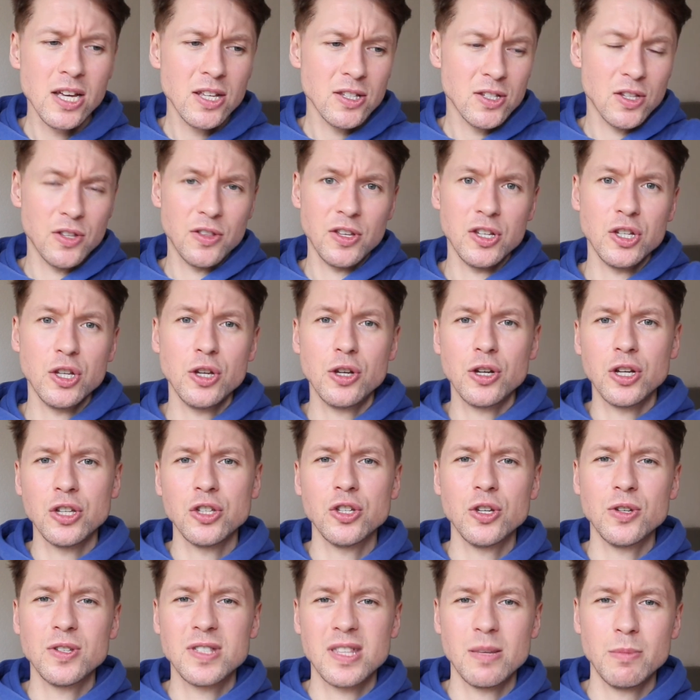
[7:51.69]
so that you
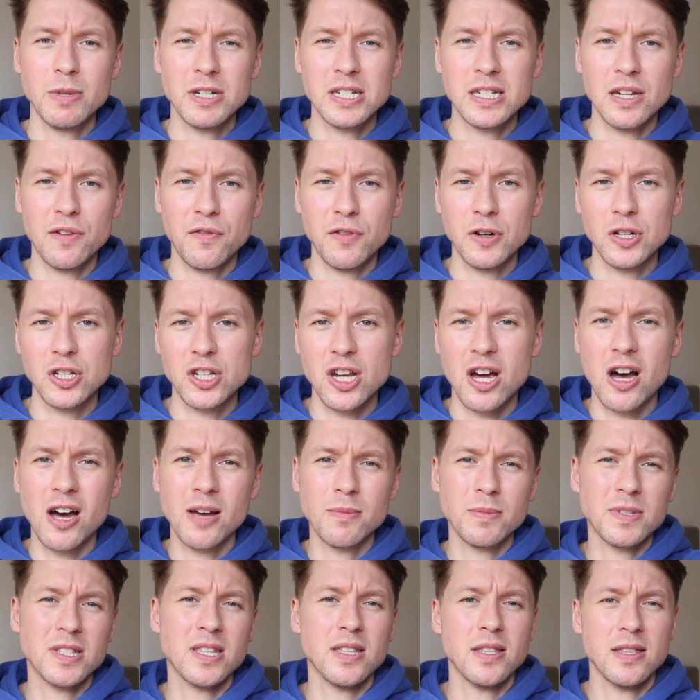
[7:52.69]
can use them at different
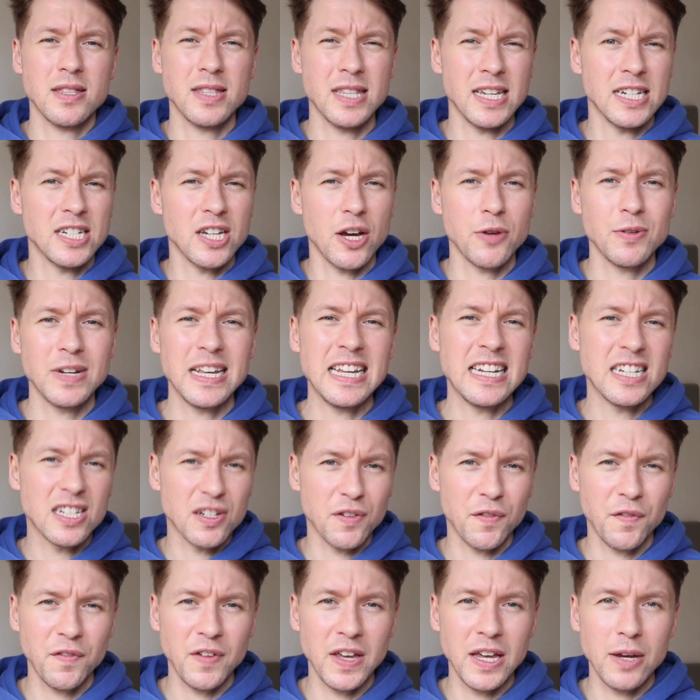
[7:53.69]
times so that they don't
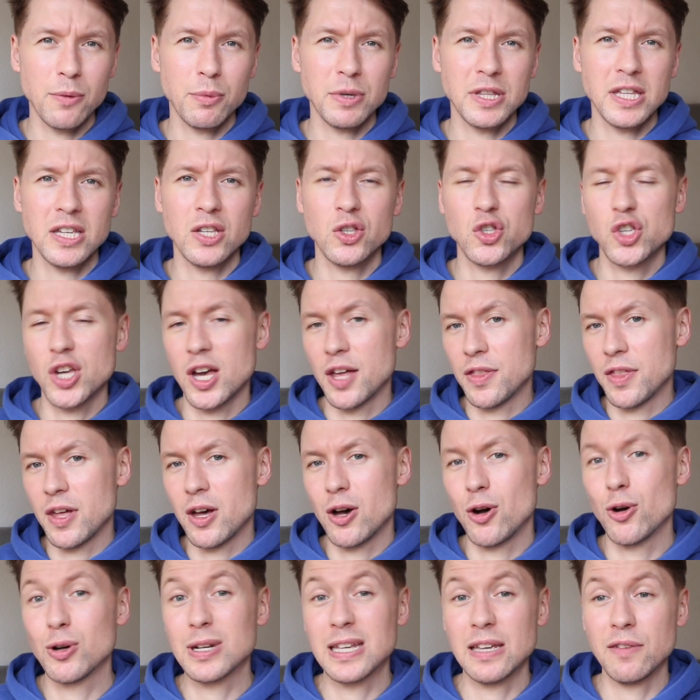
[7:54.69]
interfere with each other
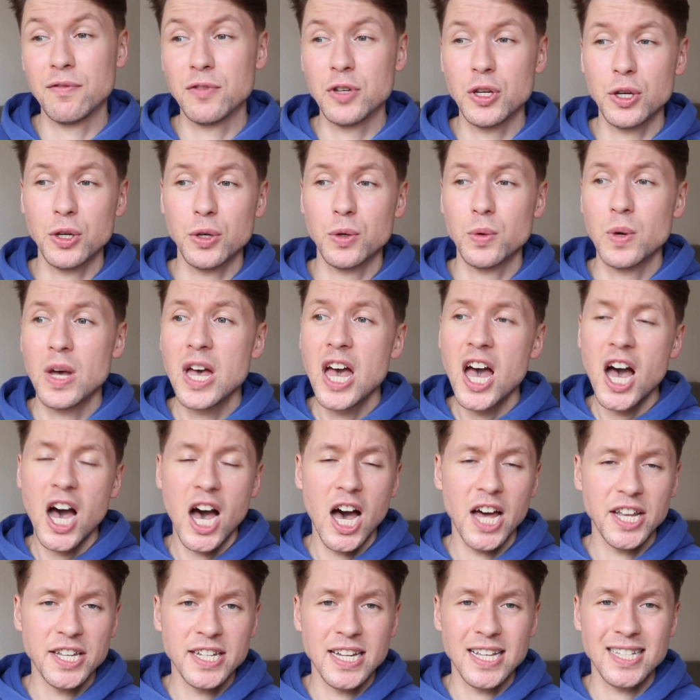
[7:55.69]
or give you
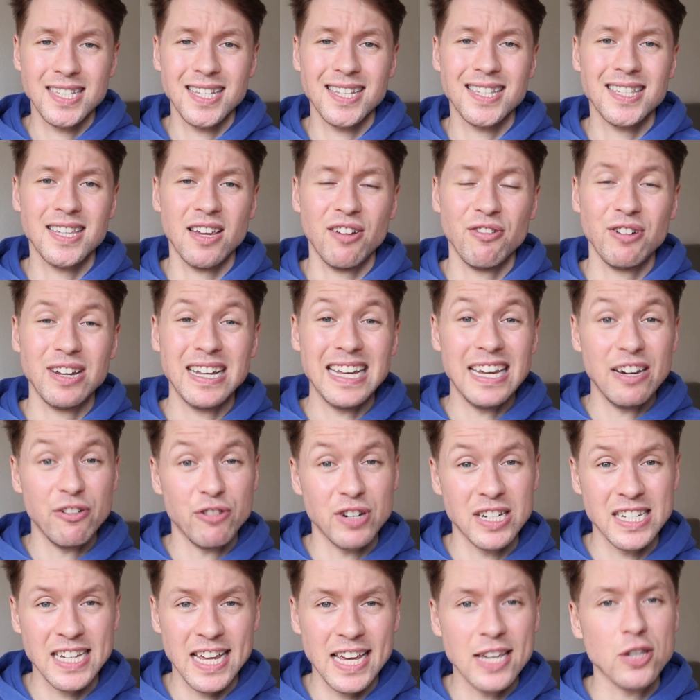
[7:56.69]
unnecessary
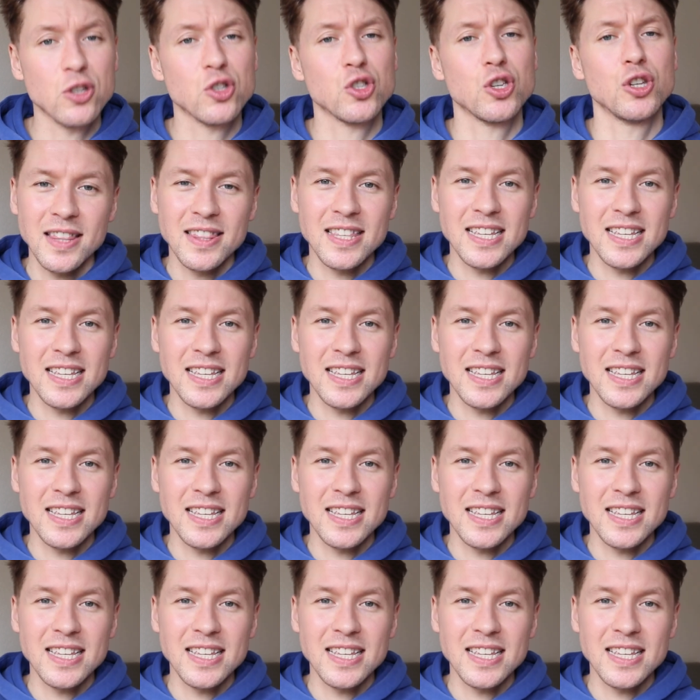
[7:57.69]
irritation.